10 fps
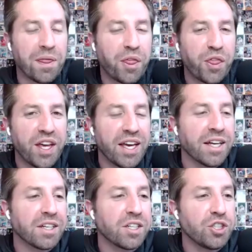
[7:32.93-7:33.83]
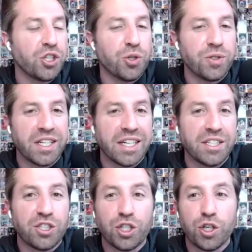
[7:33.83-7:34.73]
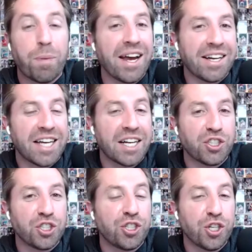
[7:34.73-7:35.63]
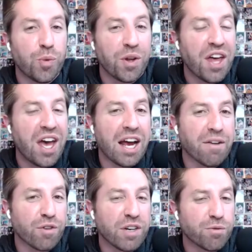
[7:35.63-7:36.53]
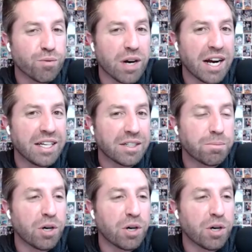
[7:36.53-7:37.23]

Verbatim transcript: thing you need to pay attention to with every rookie